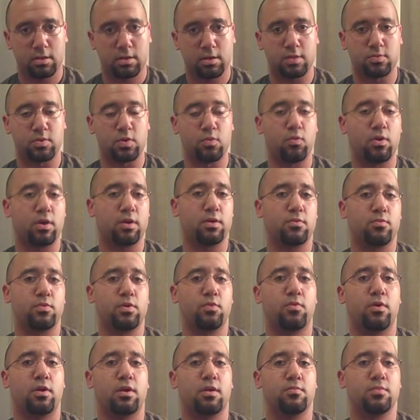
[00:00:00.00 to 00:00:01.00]
And we
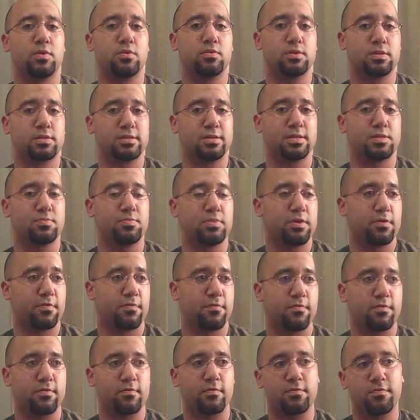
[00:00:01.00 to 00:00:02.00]
want our music to just be a
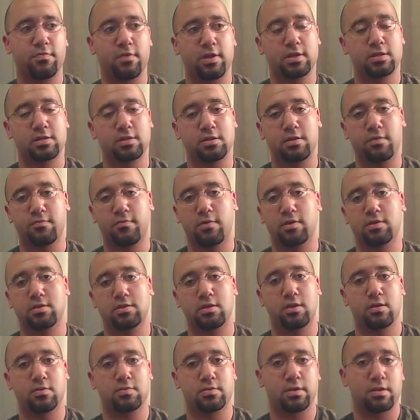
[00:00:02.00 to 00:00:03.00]
reflection of
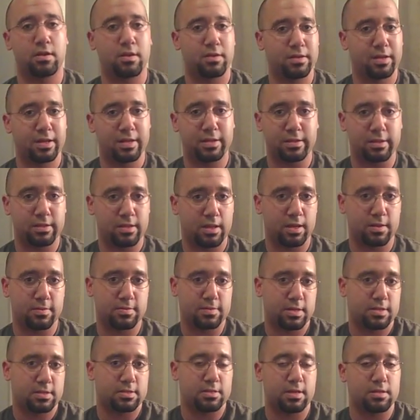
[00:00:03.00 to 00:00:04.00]
ourselves and our daily
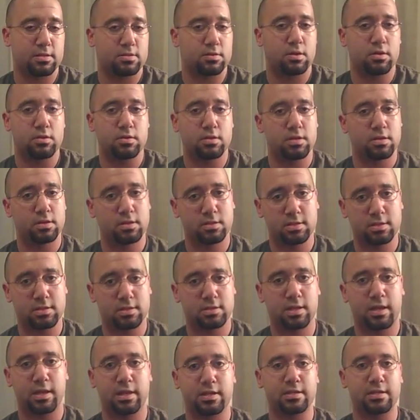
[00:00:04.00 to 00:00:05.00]
lives. That's all it is. It's not